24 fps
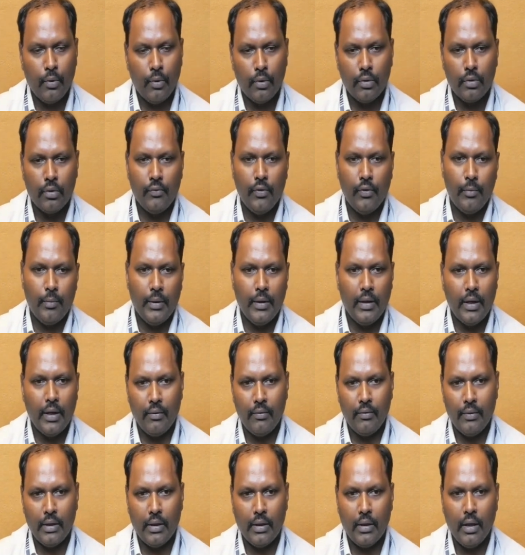Both will be done
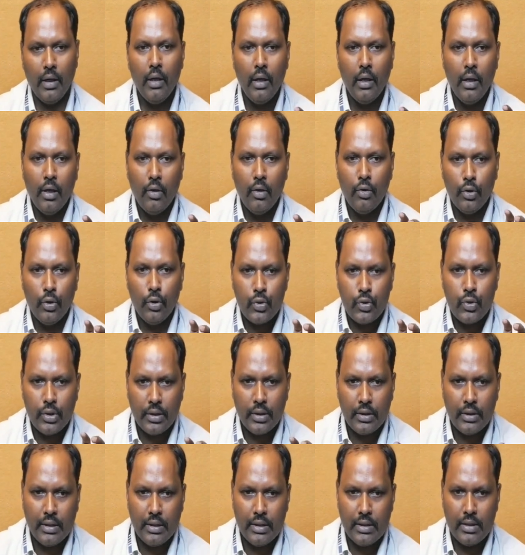in the
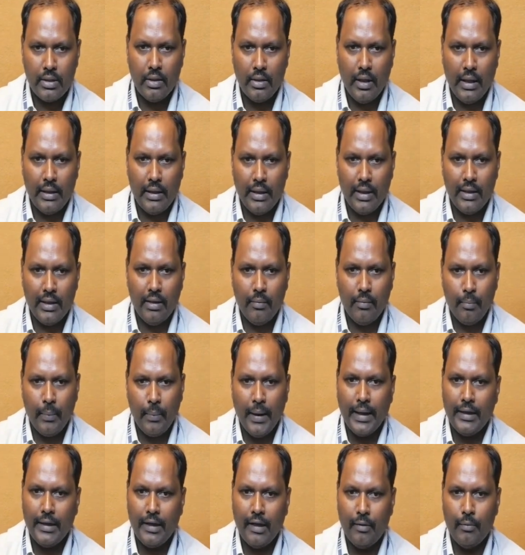using this entire
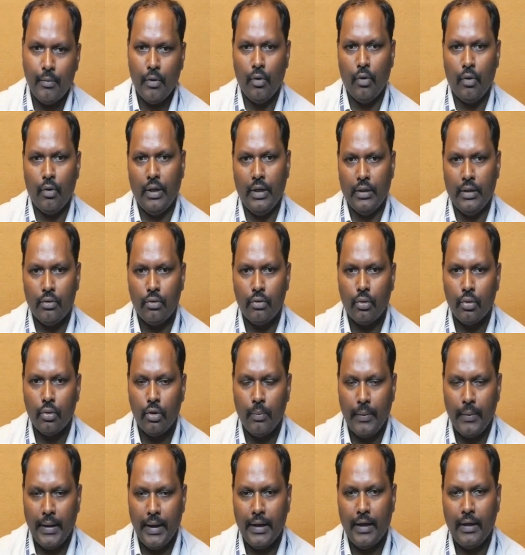pi table only. Through the
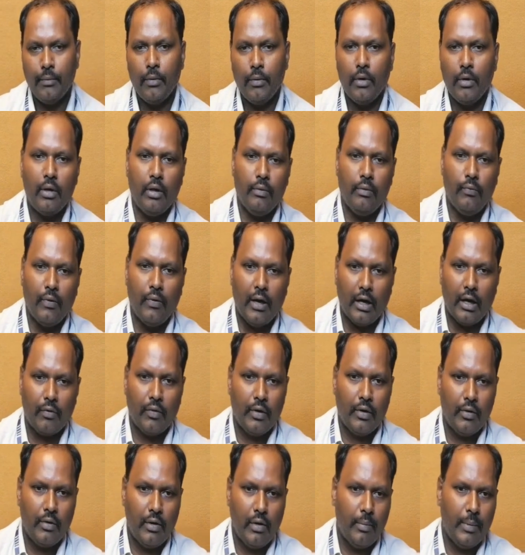pi table only forward
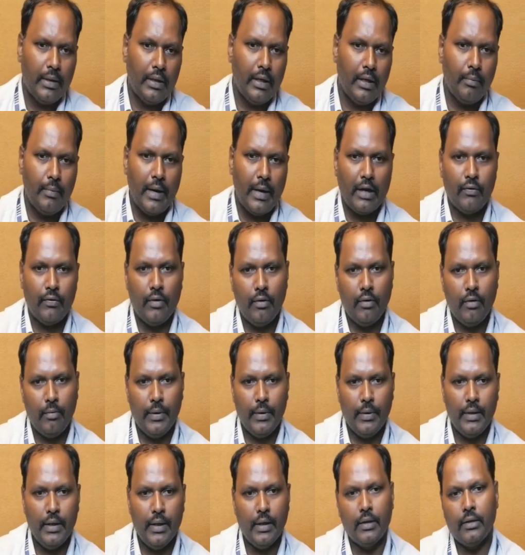will be there, backward will be
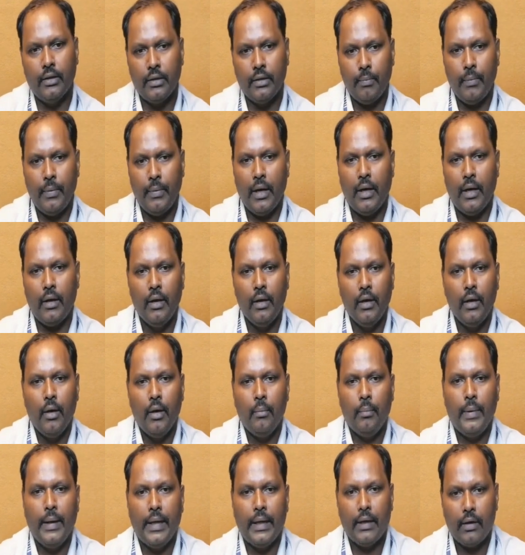there in the
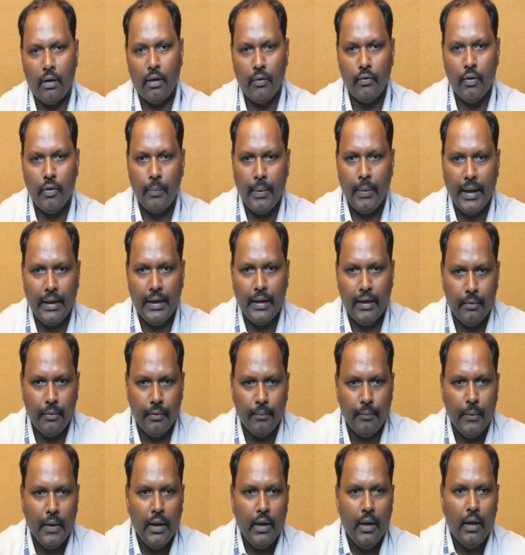pattern of the pi table.
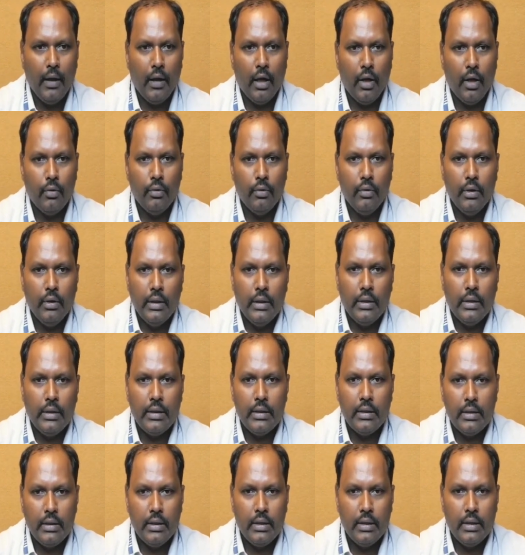Now
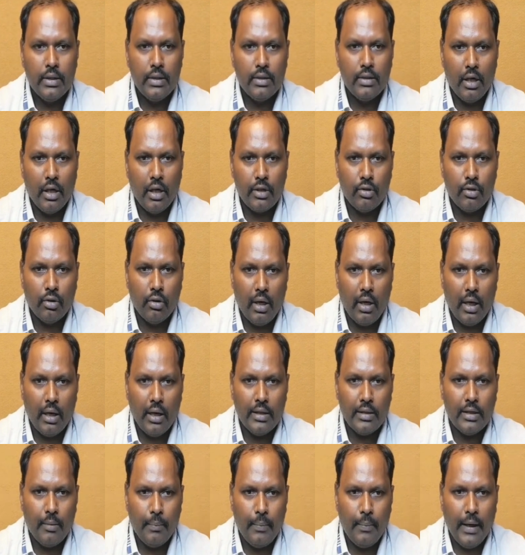it is also called as
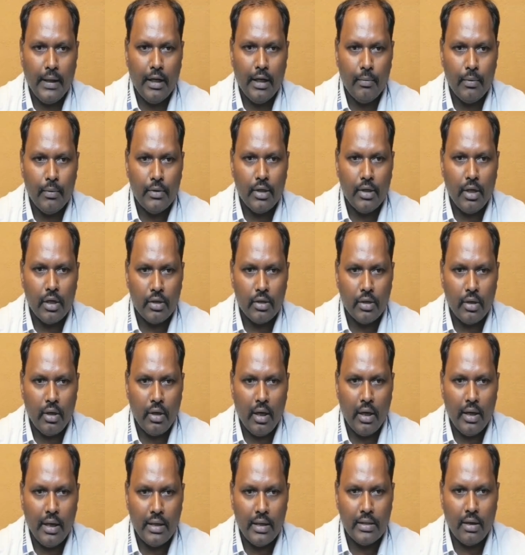the pi table is also
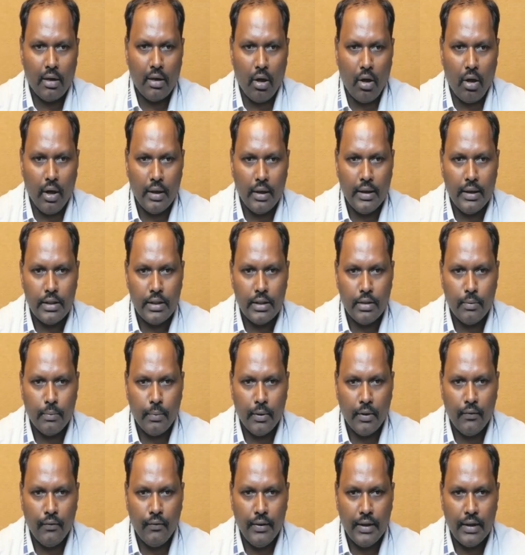called as the longest
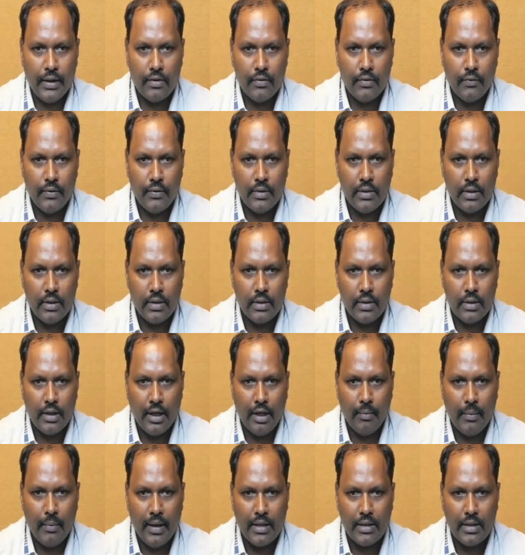prefix, which is
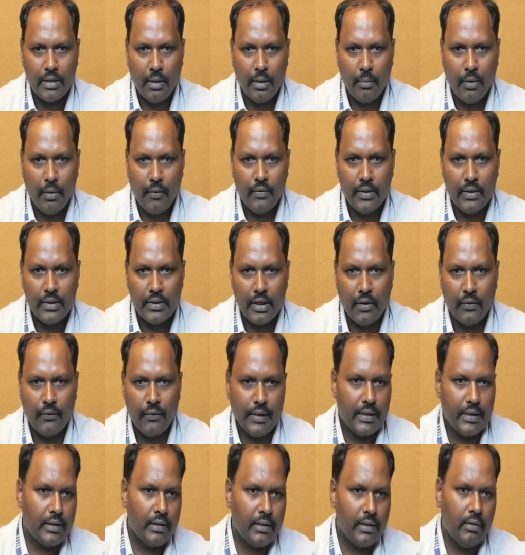same as sum of the
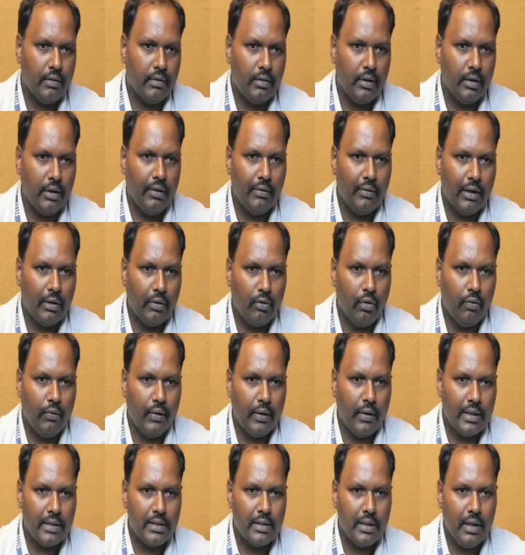suffix. Then you can go
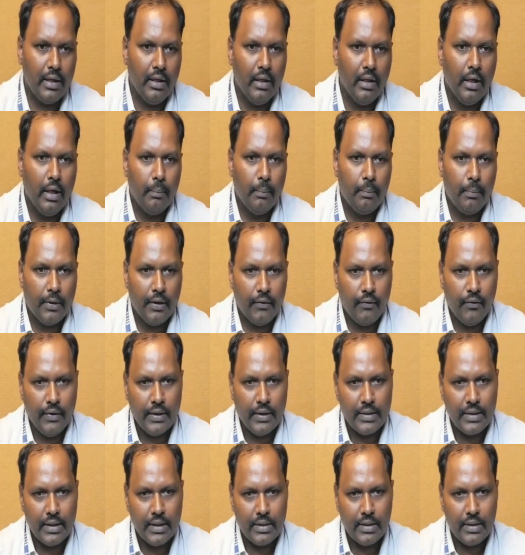for as a
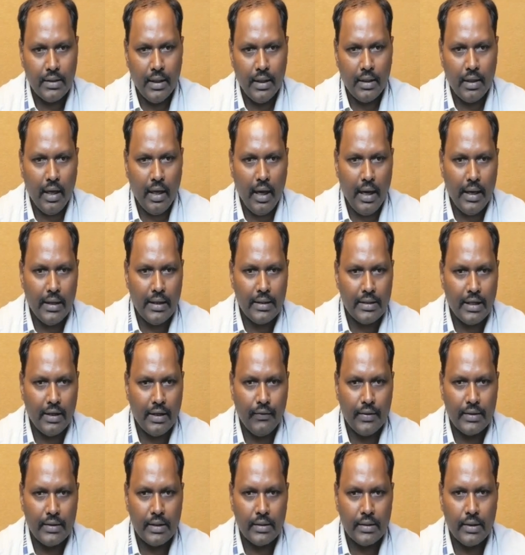prefixes data and
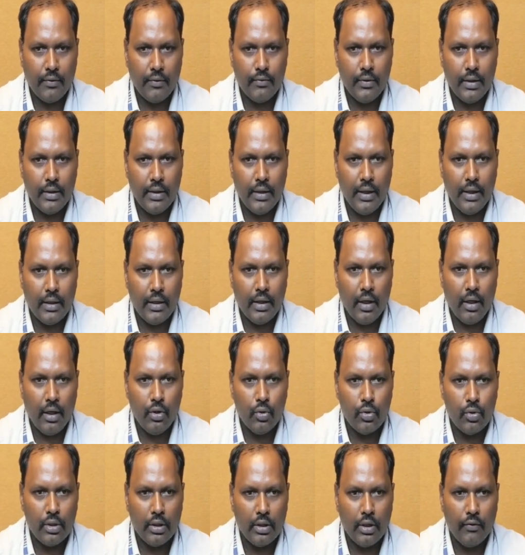suffixes of the data
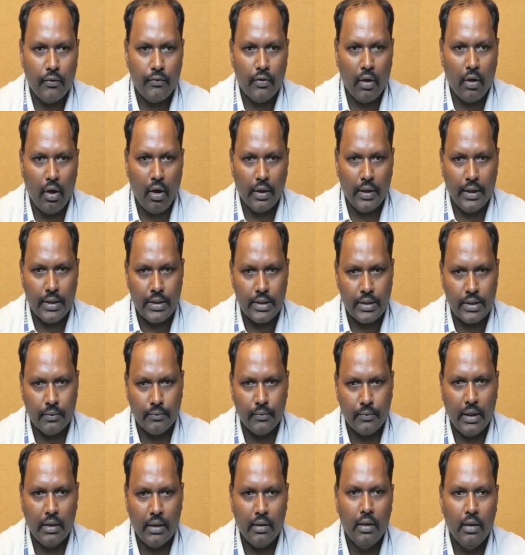using of the longest.
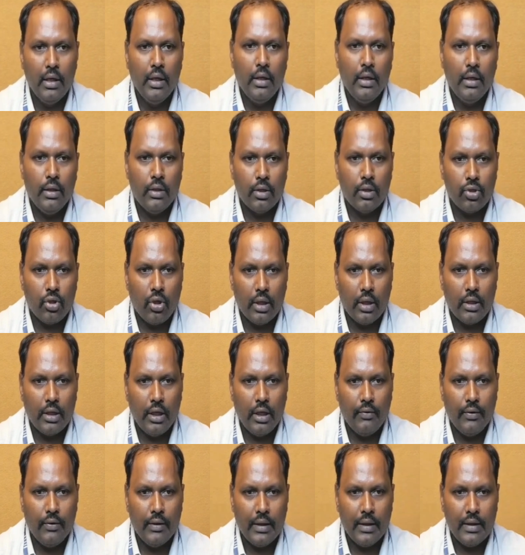Then in the
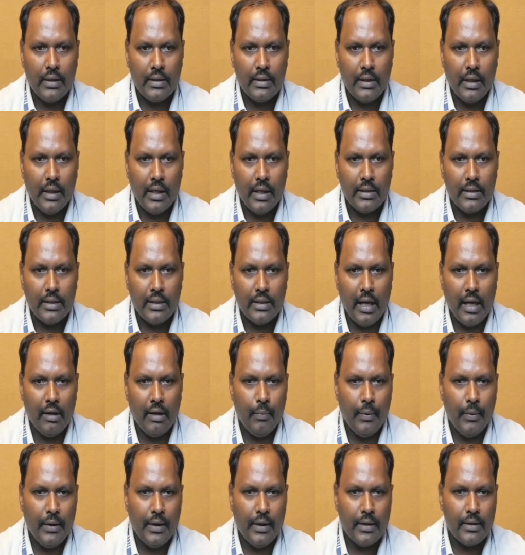shortcut we can say as a
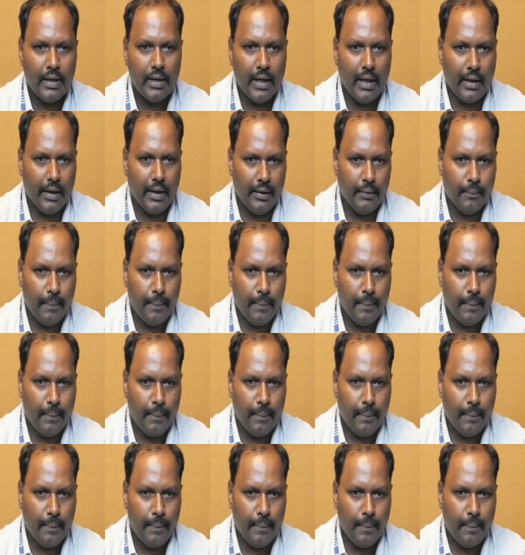LPS array.